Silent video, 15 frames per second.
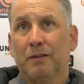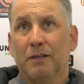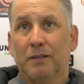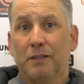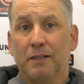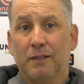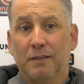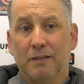
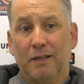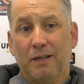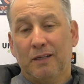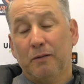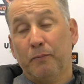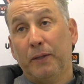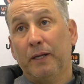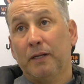I said, and
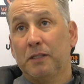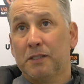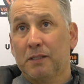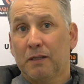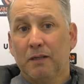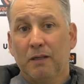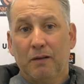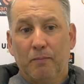it'd be nice
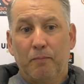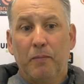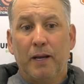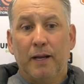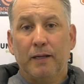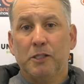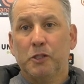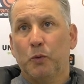
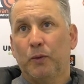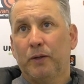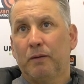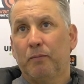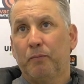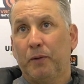to win